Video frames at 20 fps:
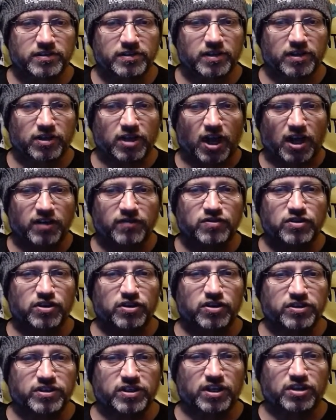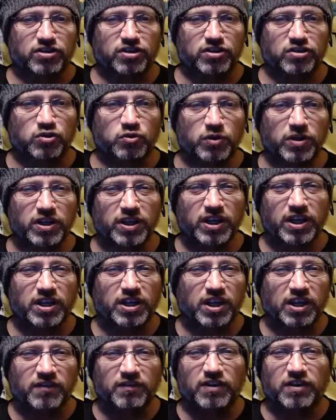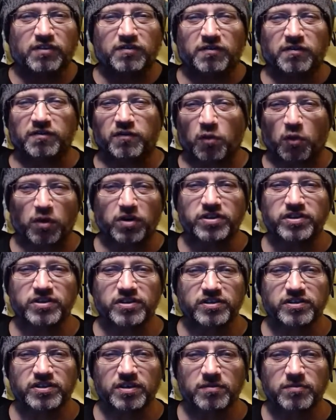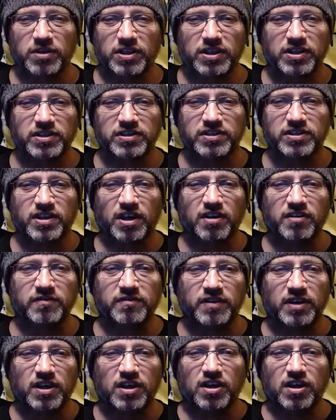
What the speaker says: a lot of jurisdictions really even enforce some of this stuff.